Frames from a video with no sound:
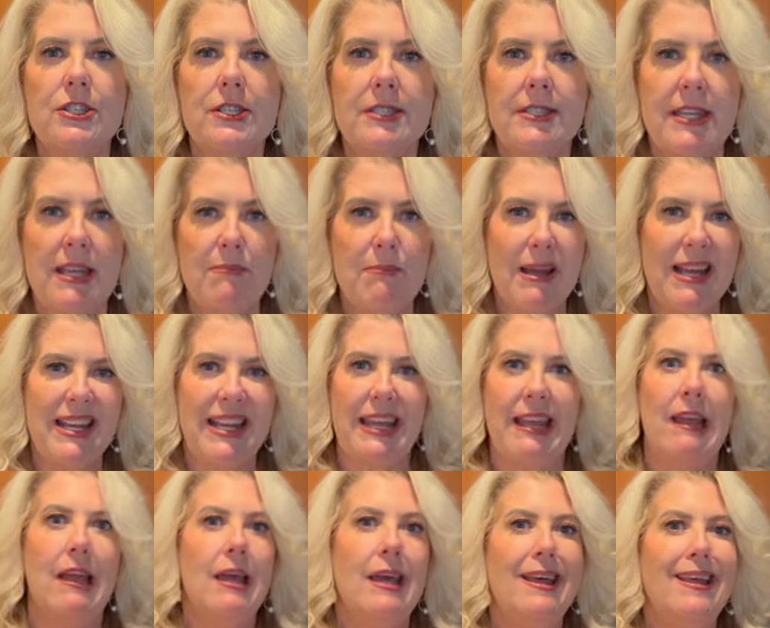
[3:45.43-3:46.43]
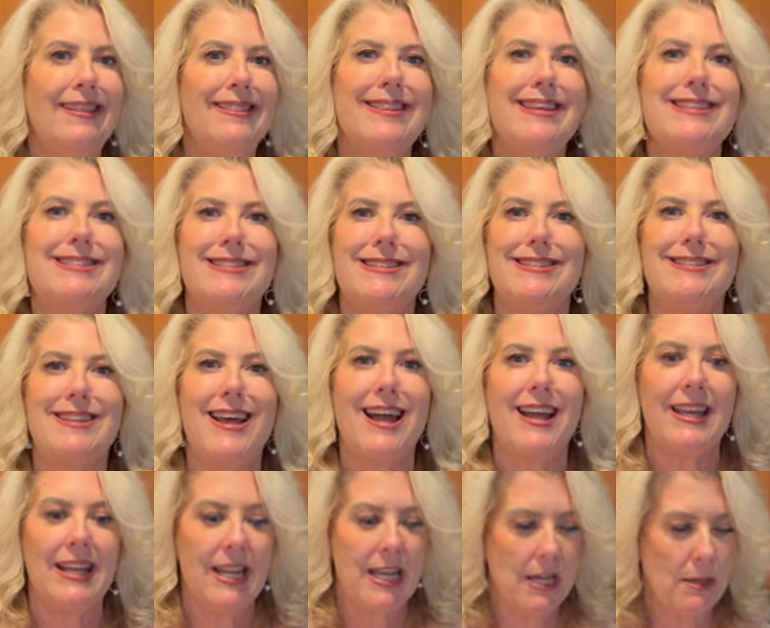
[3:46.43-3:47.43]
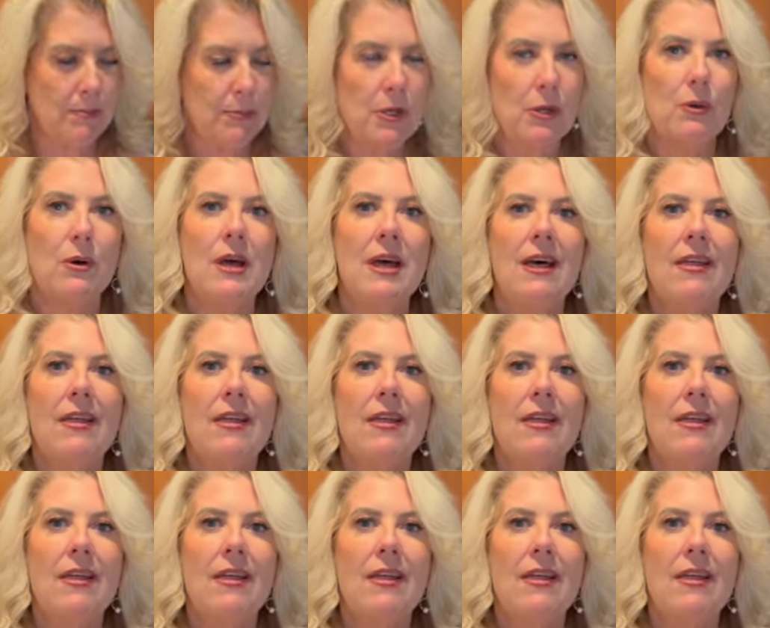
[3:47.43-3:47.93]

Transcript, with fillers: to save money. This is not going to help you.